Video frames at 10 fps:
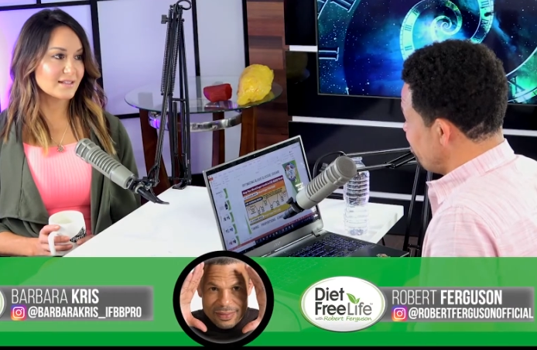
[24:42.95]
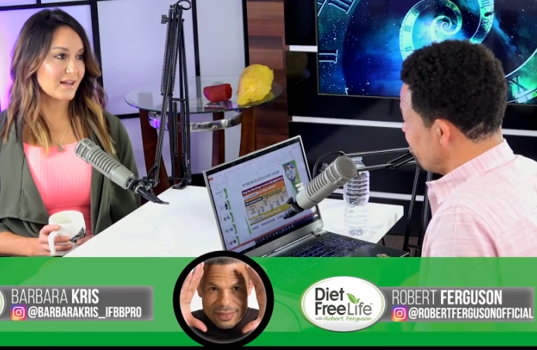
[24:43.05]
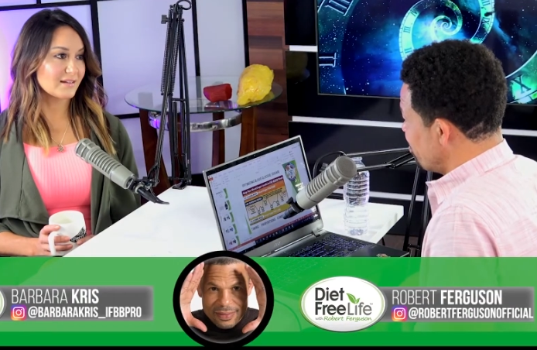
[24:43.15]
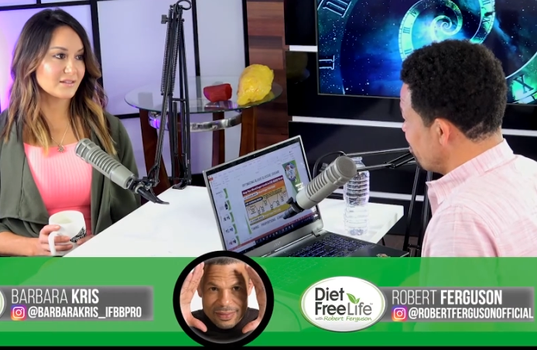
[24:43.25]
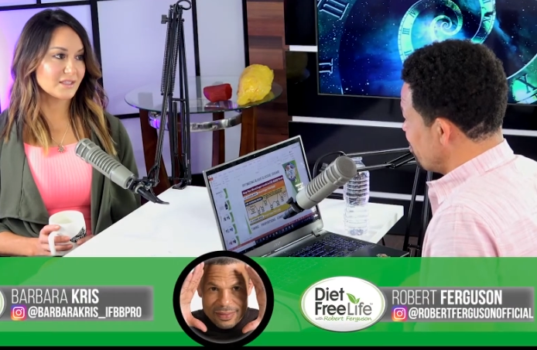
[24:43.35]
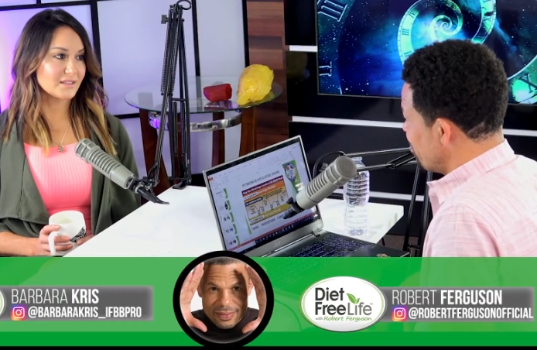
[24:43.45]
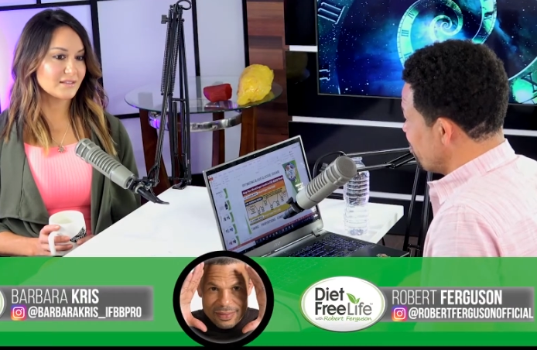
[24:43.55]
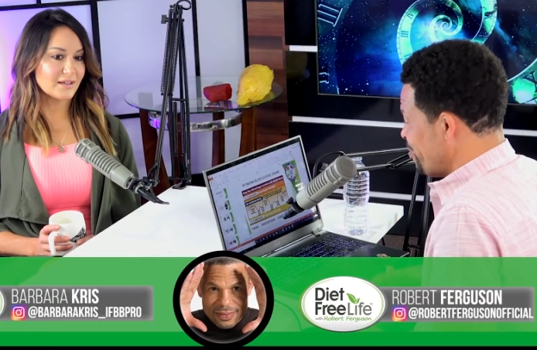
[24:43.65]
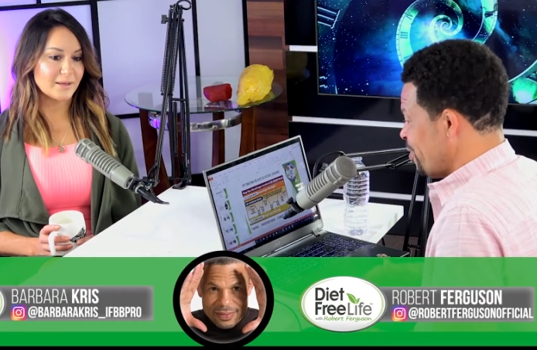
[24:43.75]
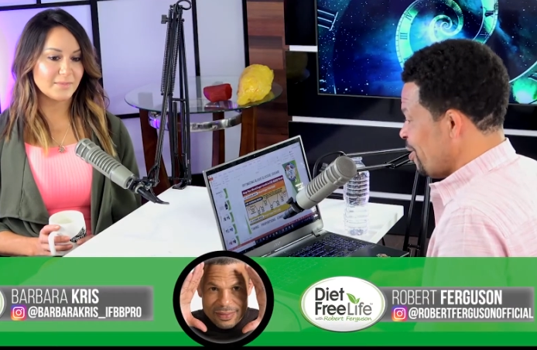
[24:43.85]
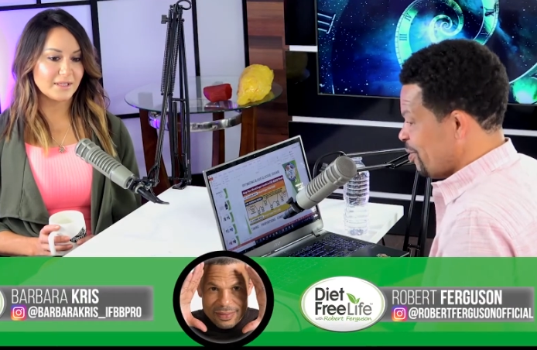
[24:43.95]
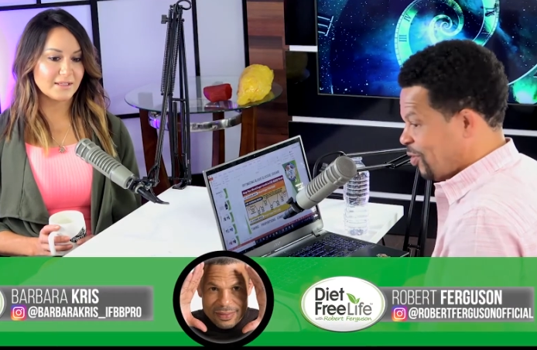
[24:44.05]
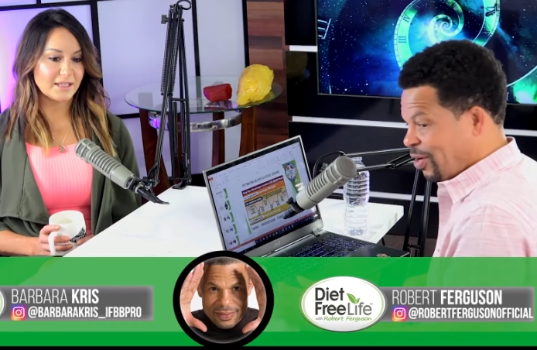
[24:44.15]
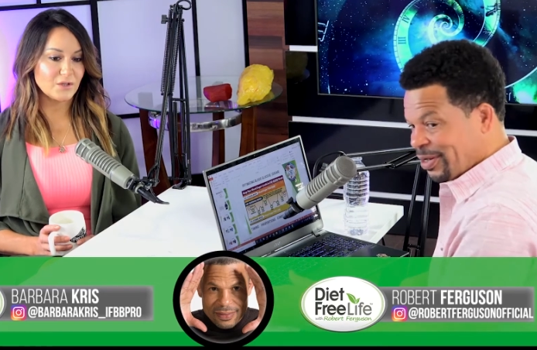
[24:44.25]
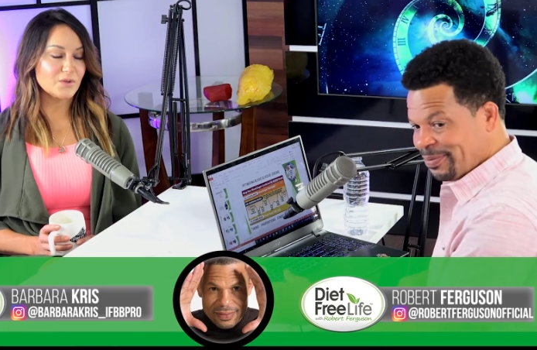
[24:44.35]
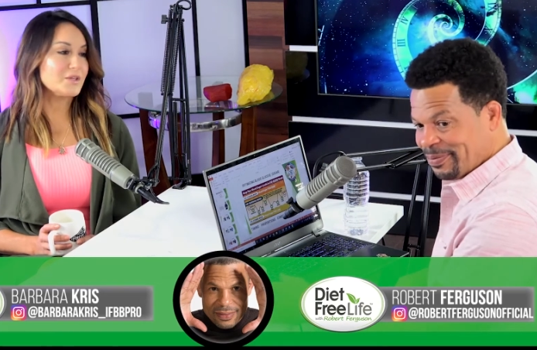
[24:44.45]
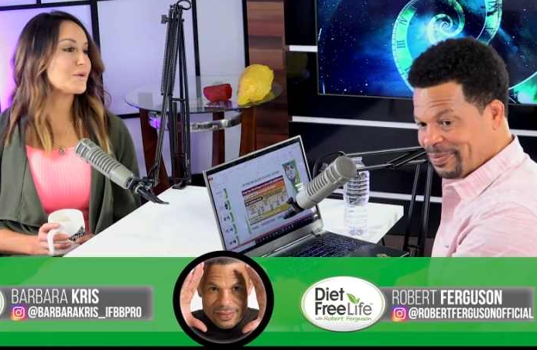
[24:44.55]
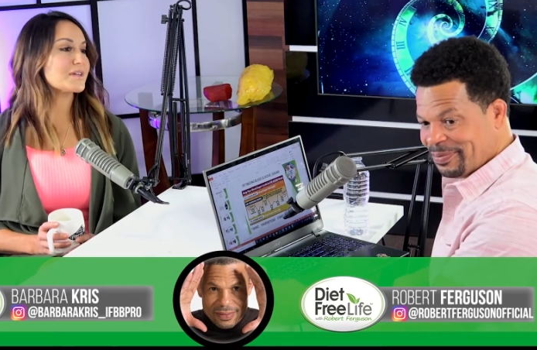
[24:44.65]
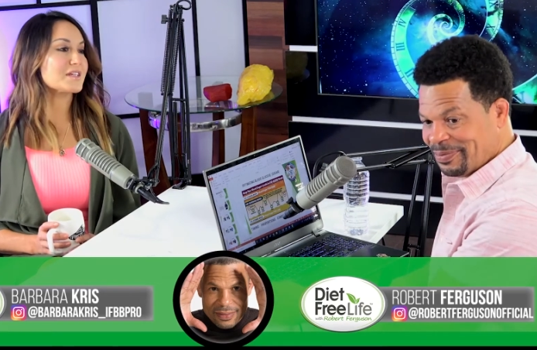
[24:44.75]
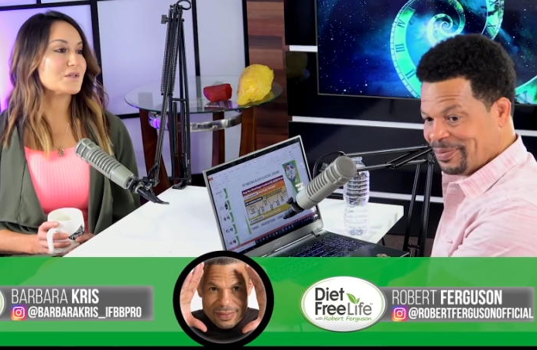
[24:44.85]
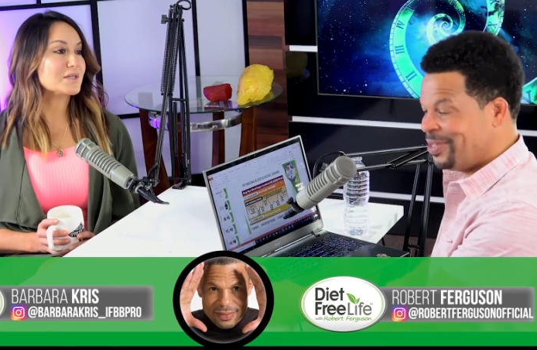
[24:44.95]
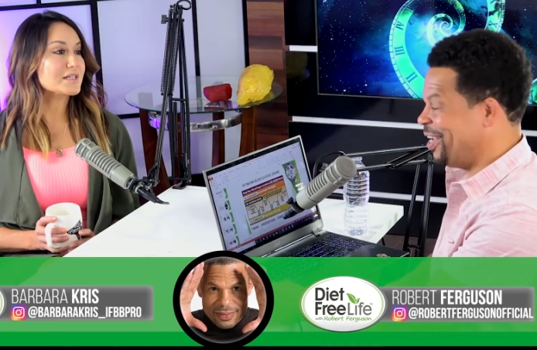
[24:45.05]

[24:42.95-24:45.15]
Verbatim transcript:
Speaker 1: Exactly. I mean, Sorry. You, you, you,